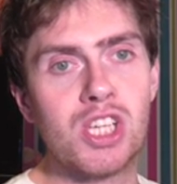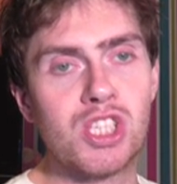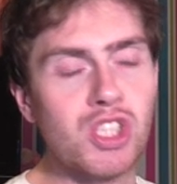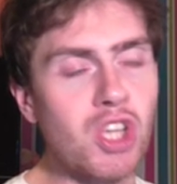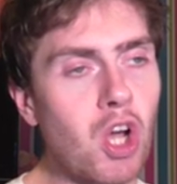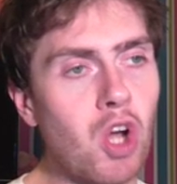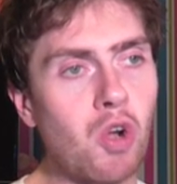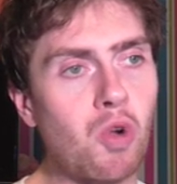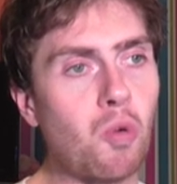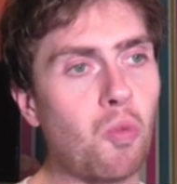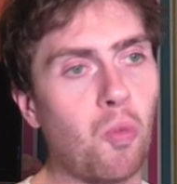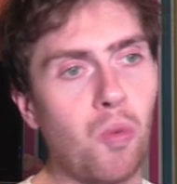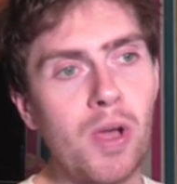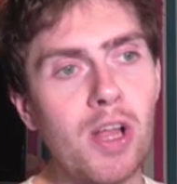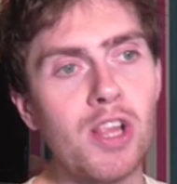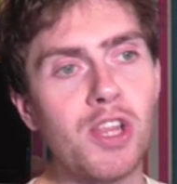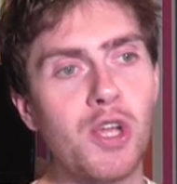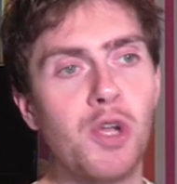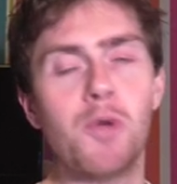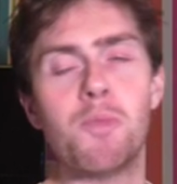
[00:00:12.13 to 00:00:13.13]
So,
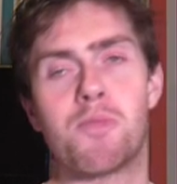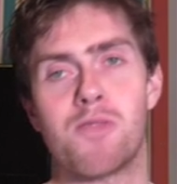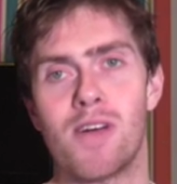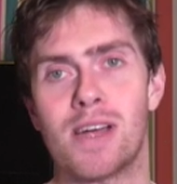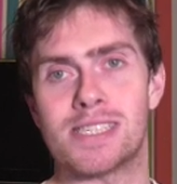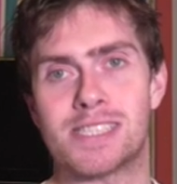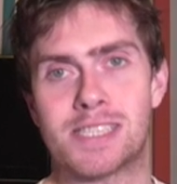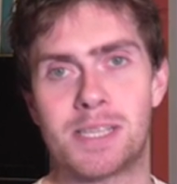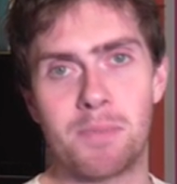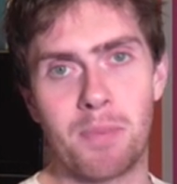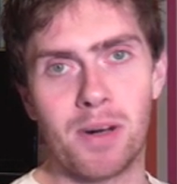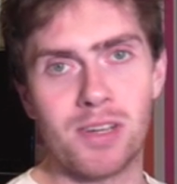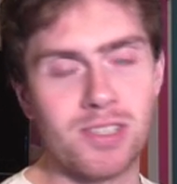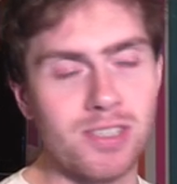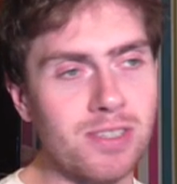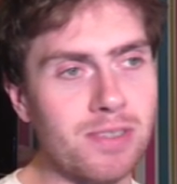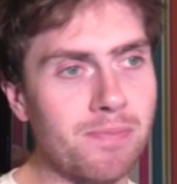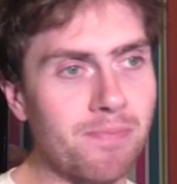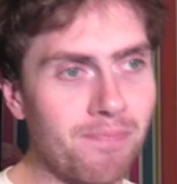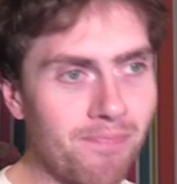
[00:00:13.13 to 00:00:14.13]
will you press the
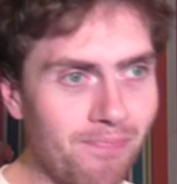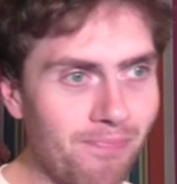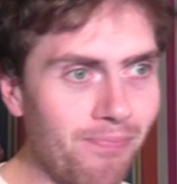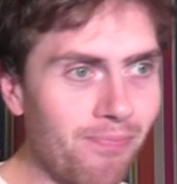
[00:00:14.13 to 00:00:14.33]
button?